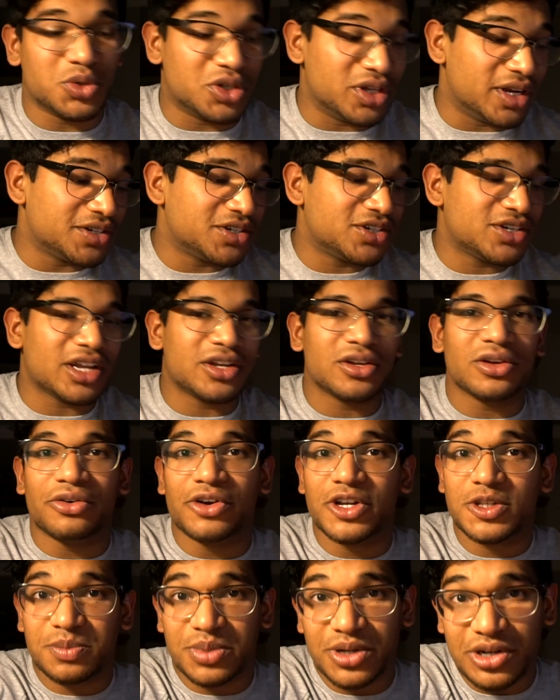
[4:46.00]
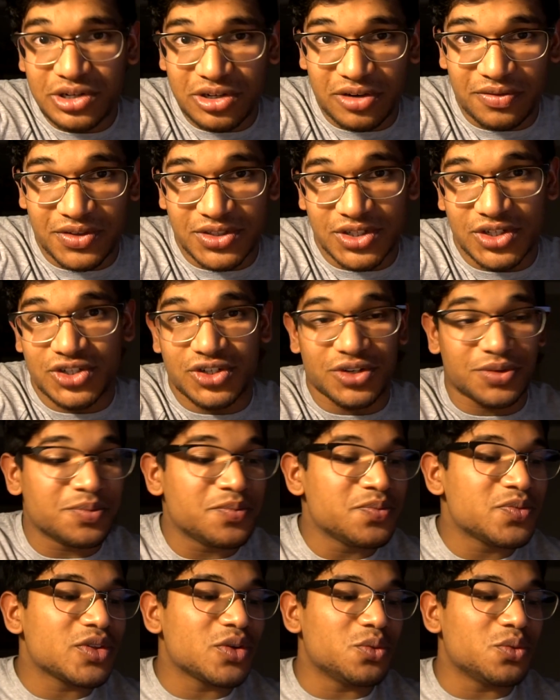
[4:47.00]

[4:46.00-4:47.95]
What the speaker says: Would you like to shadow a respiratory physician?